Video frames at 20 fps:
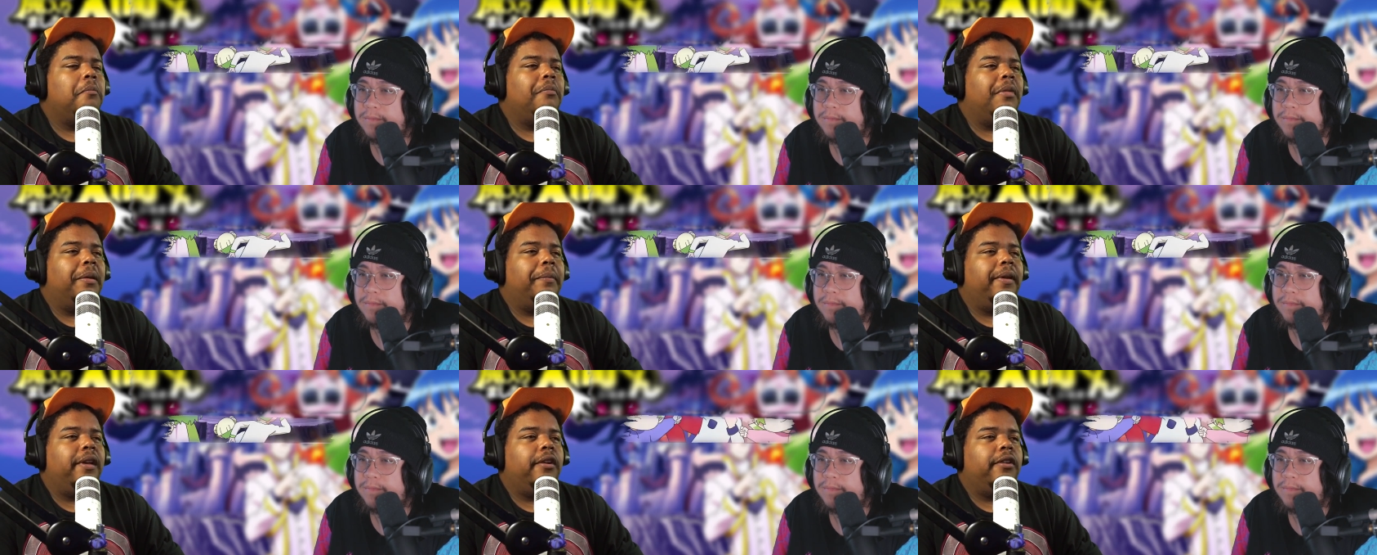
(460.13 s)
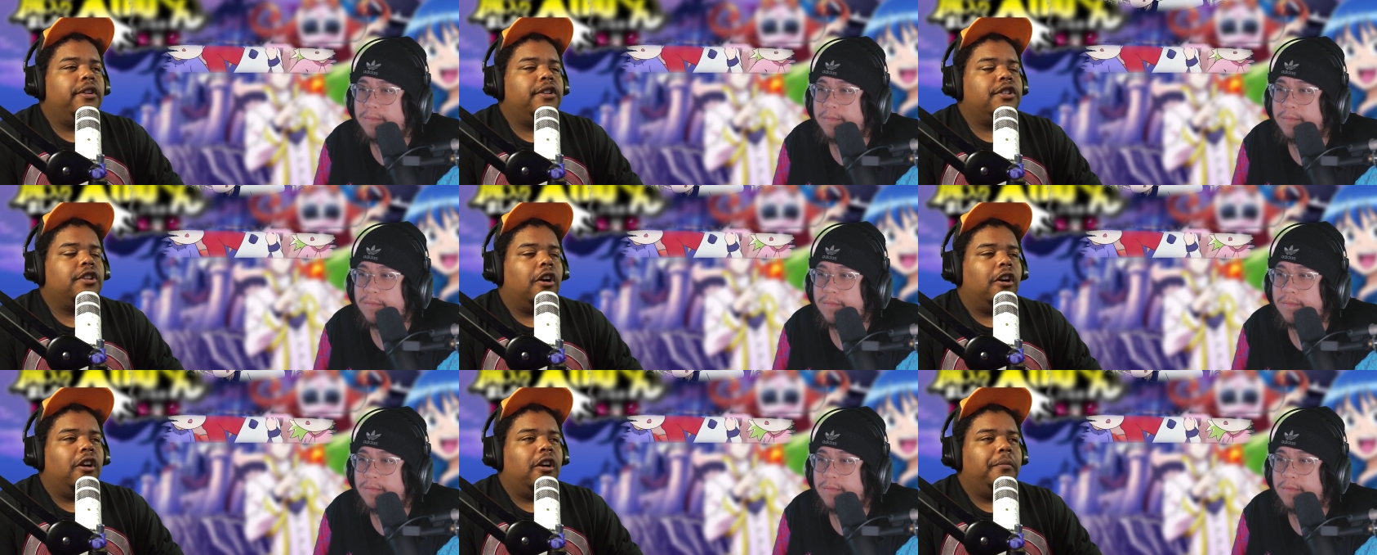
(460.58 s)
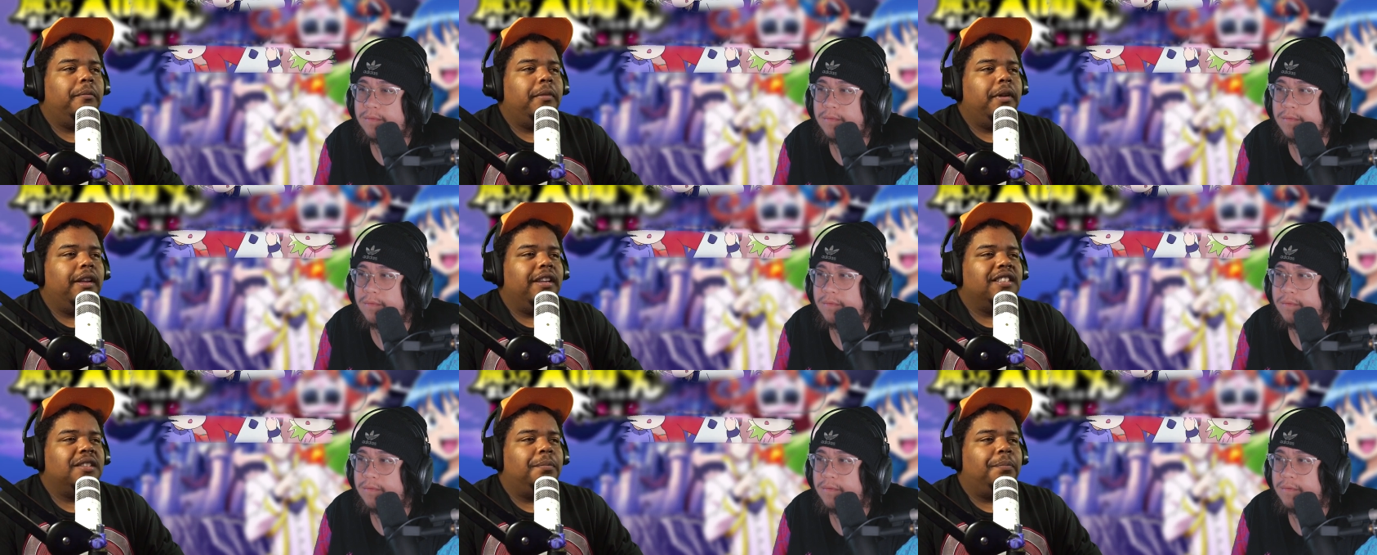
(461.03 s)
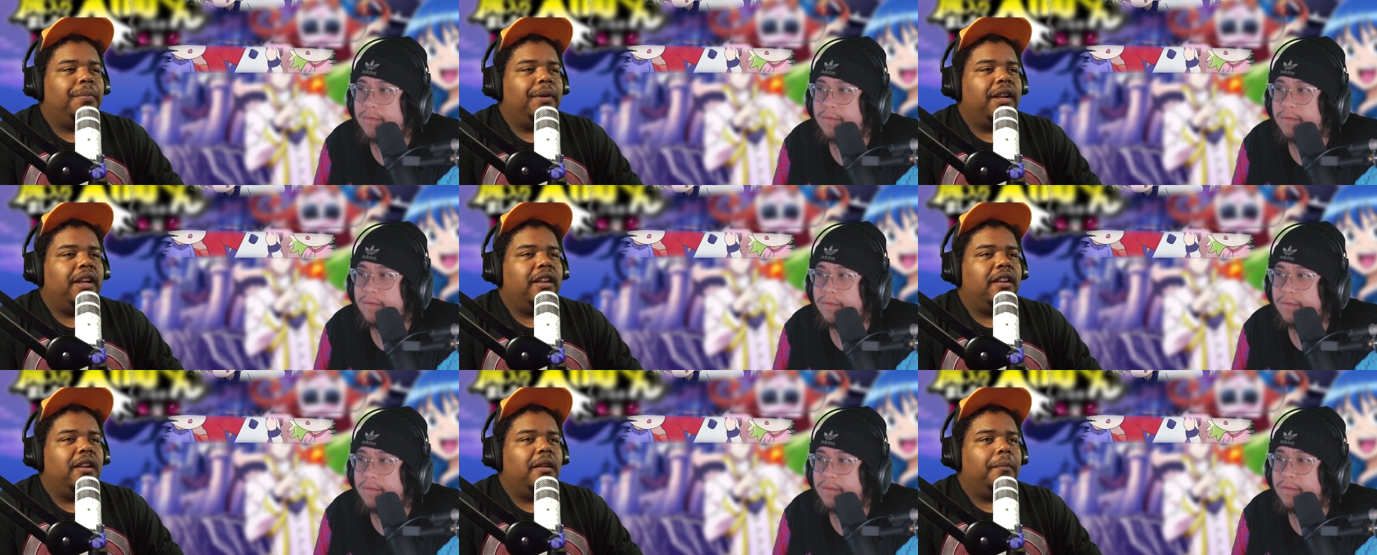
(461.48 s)
Speaker 1: Maybe her charm is
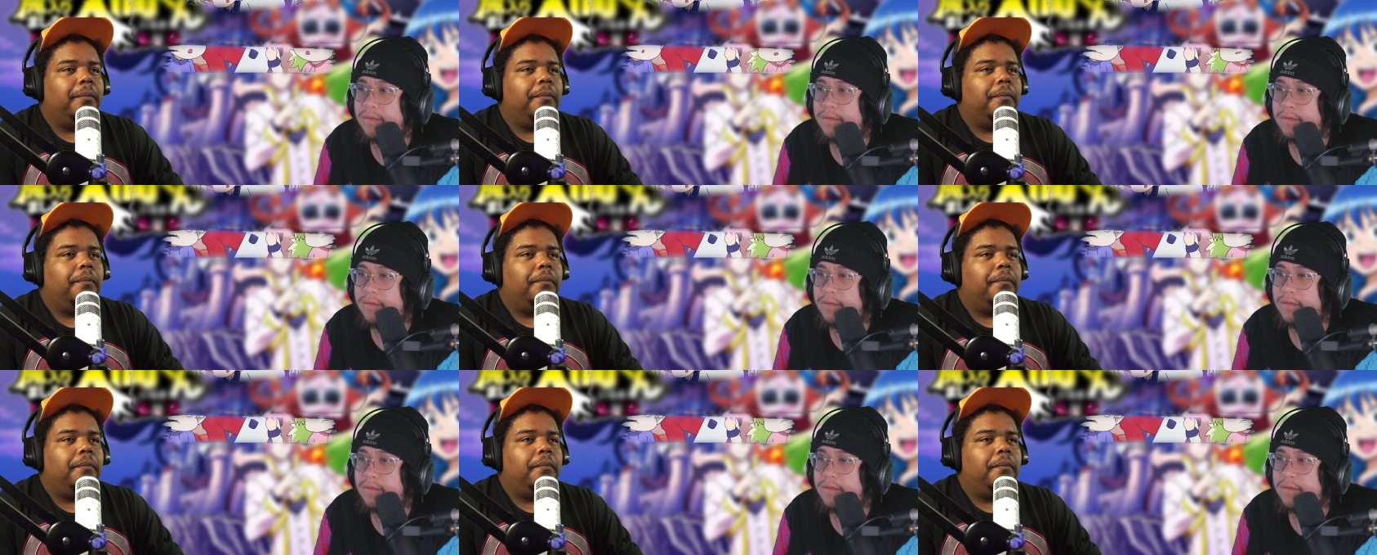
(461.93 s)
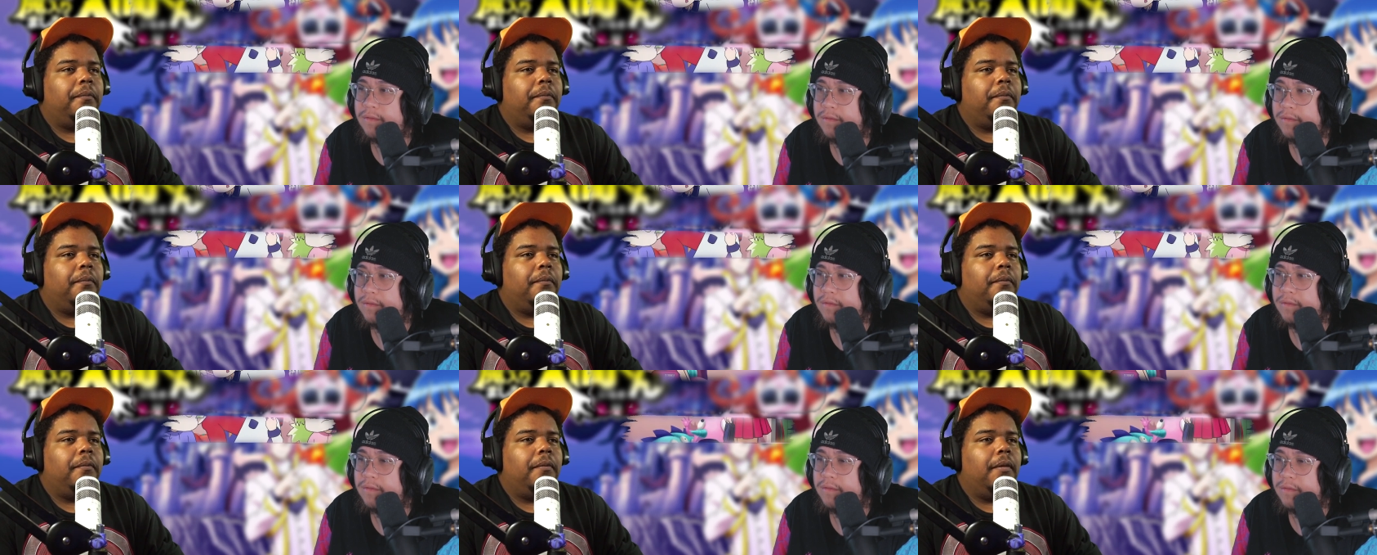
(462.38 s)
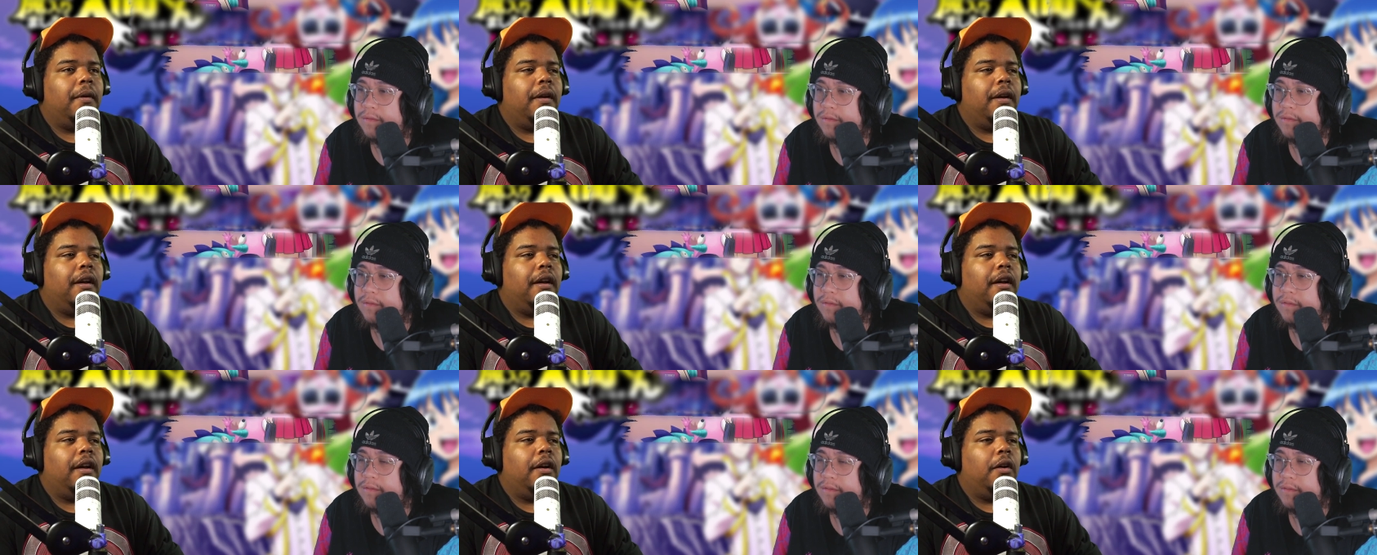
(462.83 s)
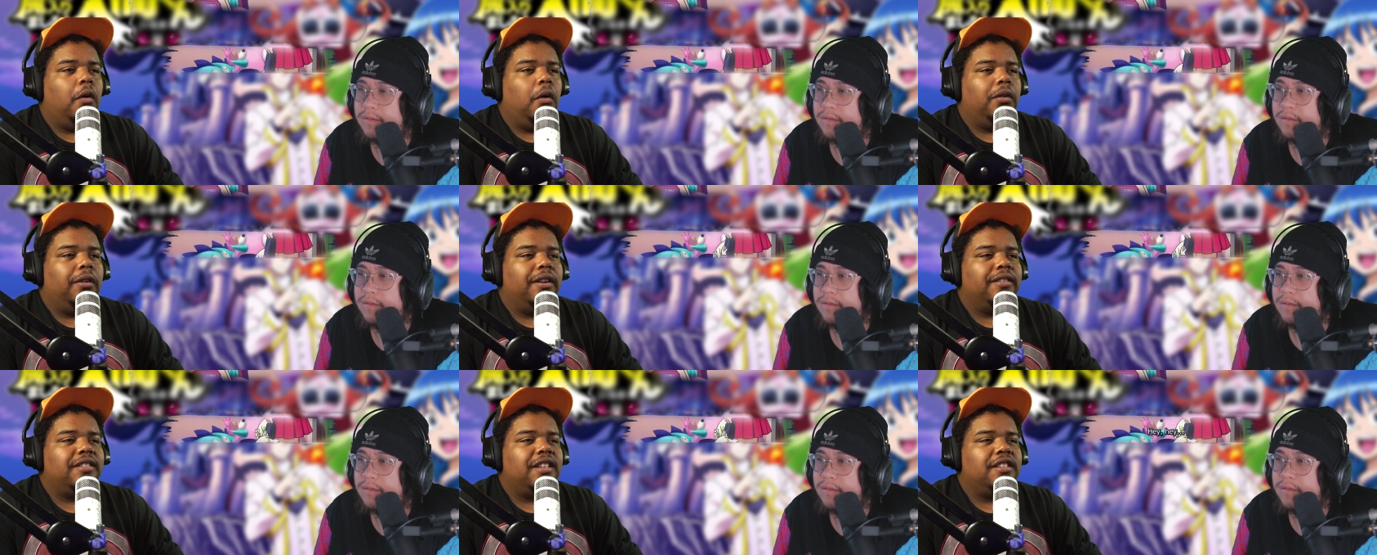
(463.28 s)
being a an
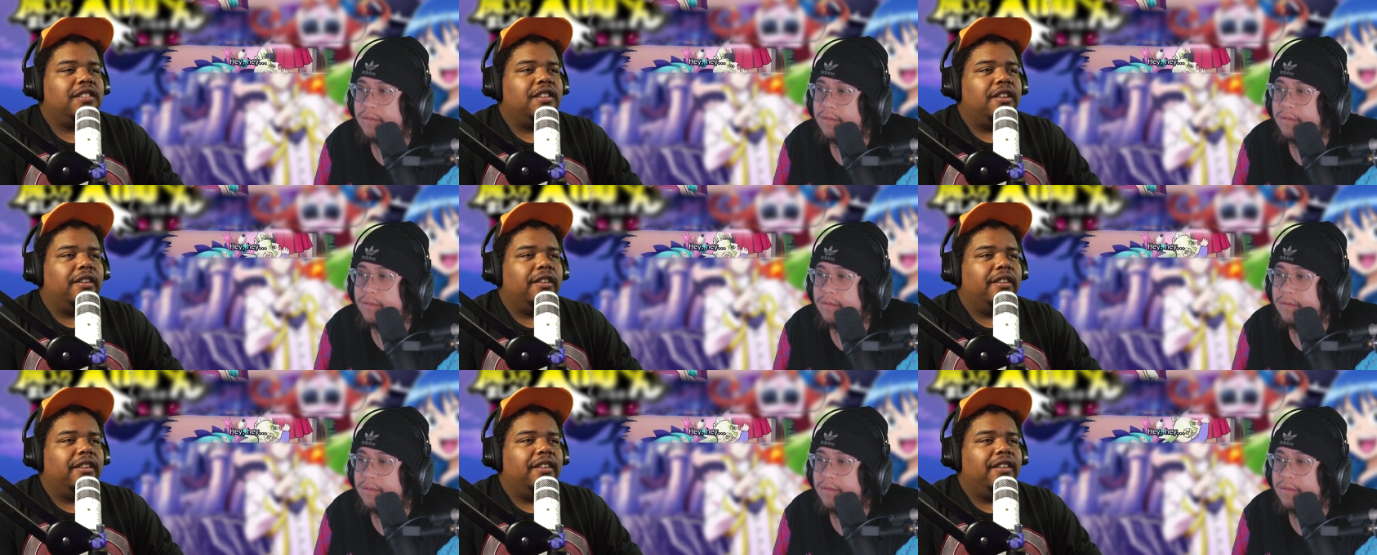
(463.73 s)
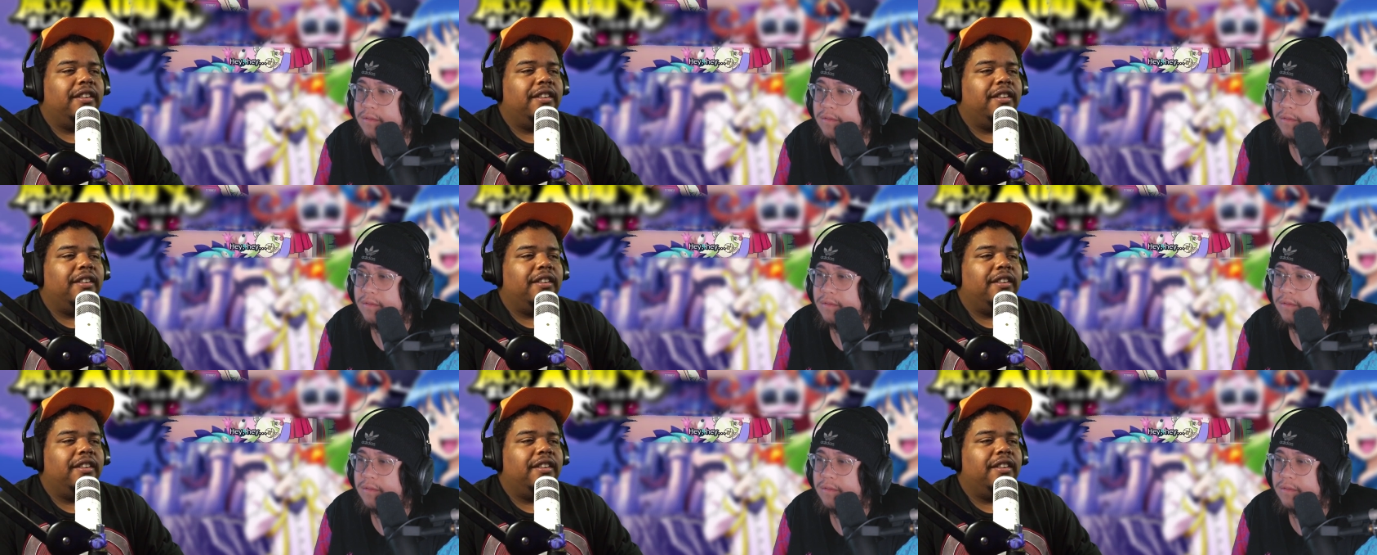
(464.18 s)
older sister.